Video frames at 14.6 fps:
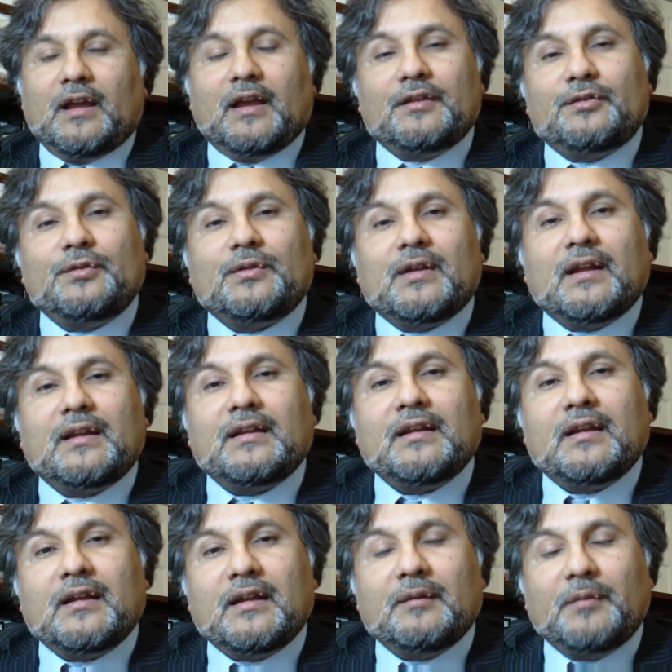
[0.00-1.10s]
As you
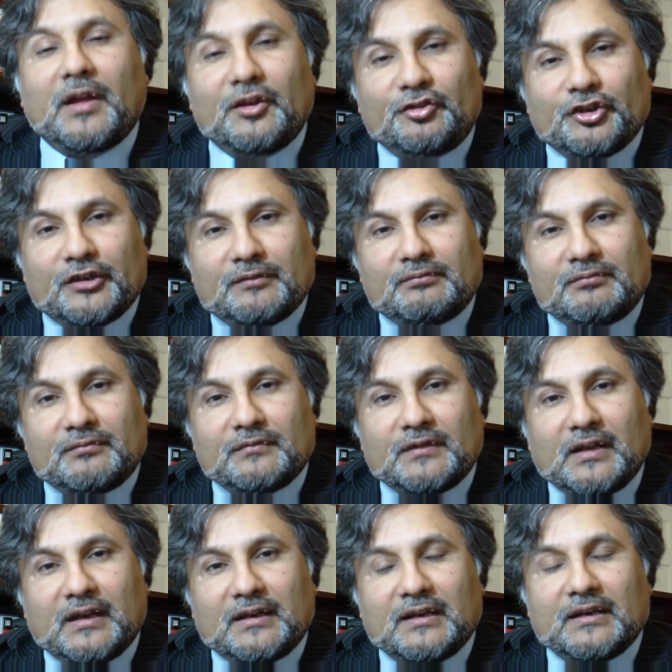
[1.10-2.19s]
can imagine
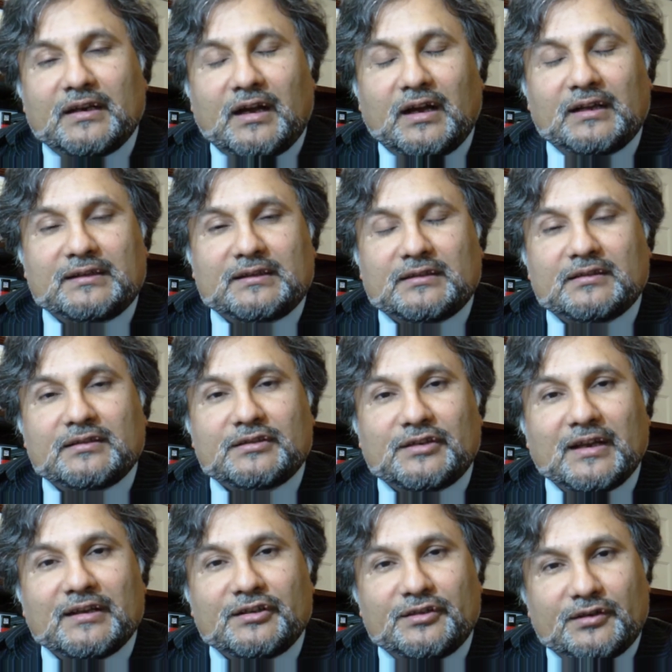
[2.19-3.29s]
that in last
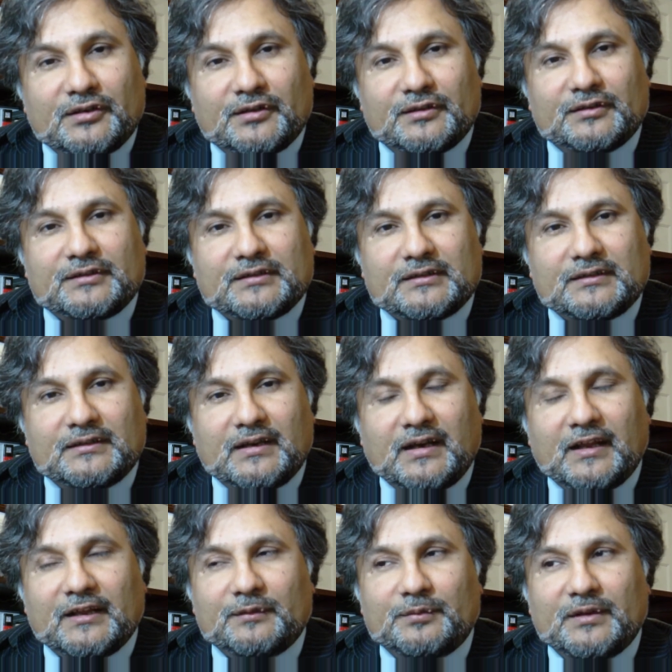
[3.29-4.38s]
10 years, there
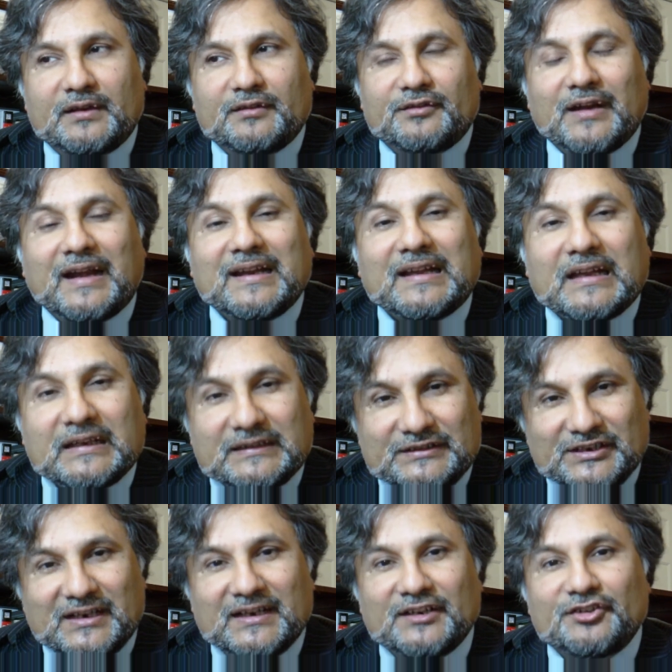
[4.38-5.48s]
has been radical
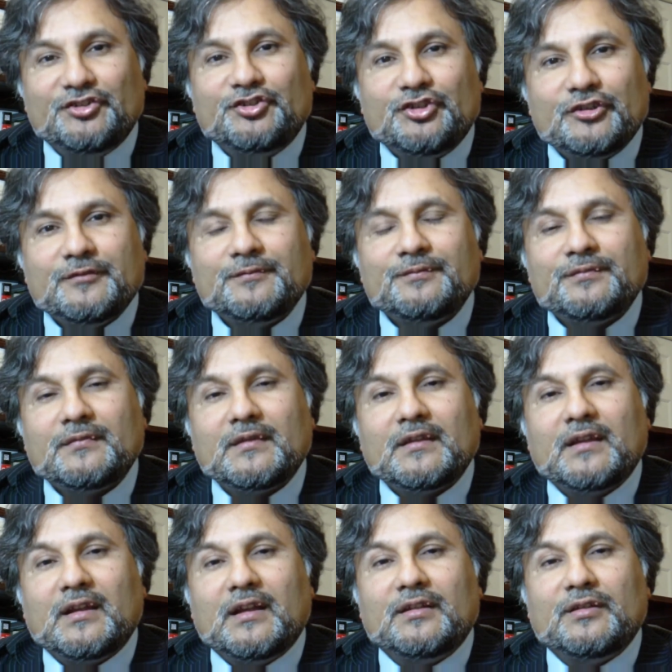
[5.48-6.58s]
change
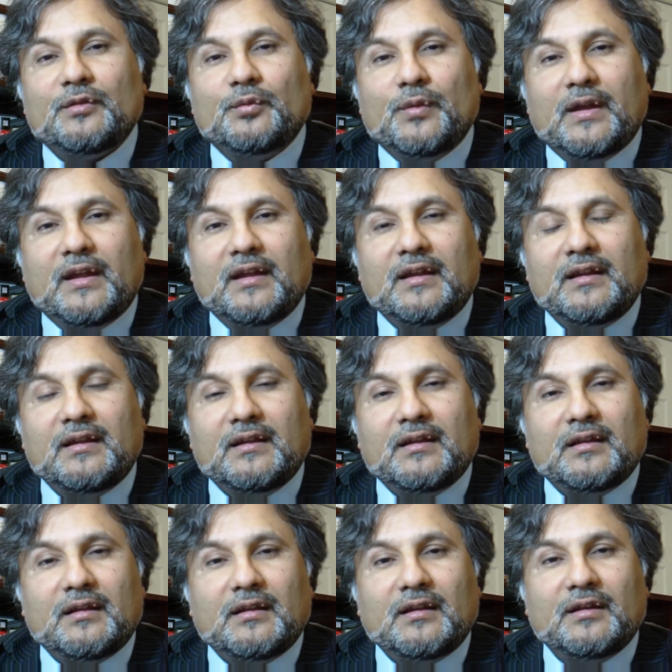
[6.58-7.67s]
in the way
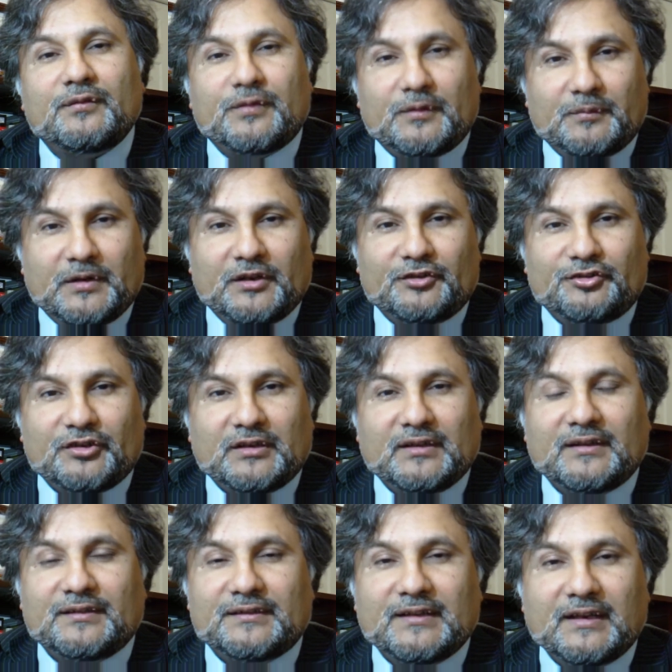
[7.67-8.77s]
information
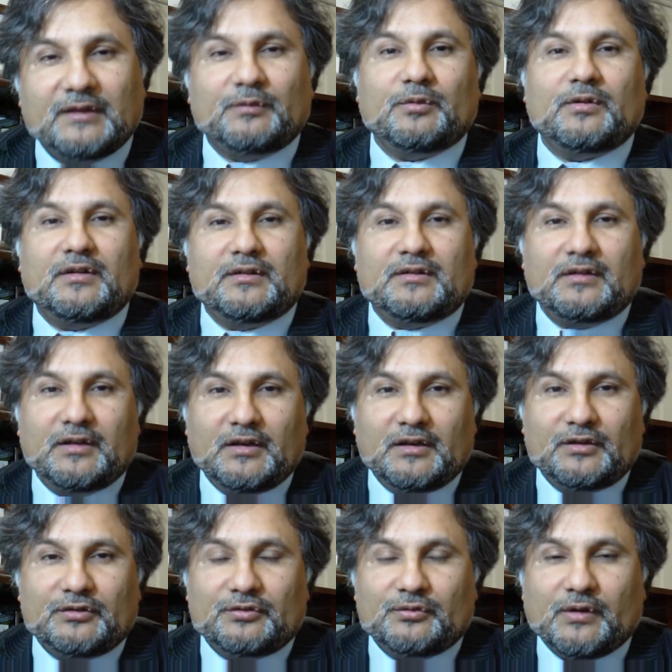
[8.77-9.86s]
is delivered
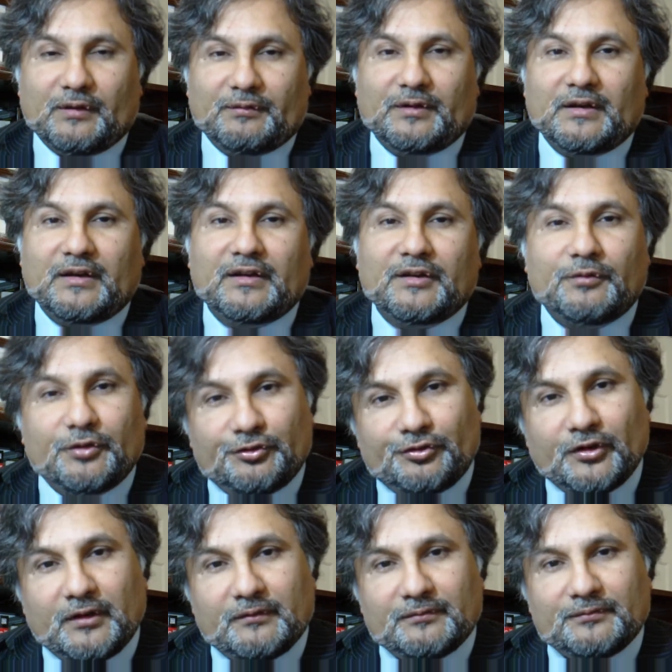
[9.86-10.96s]
to every
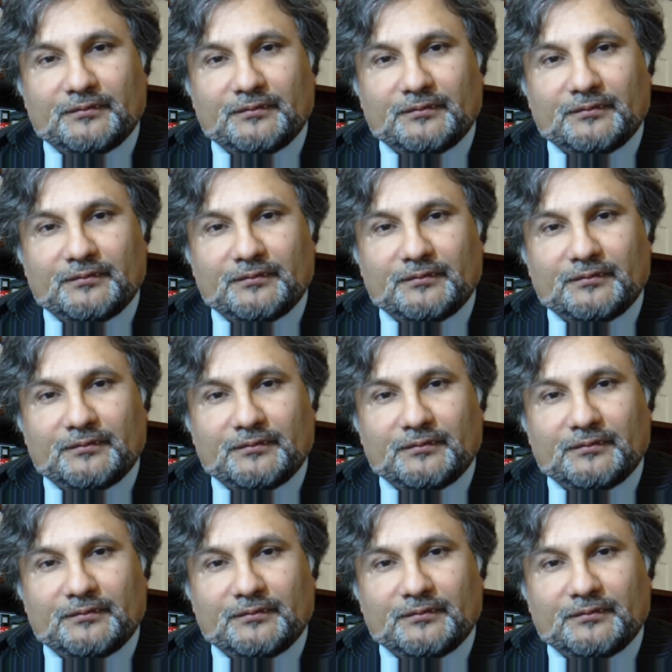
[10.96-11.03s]
individual.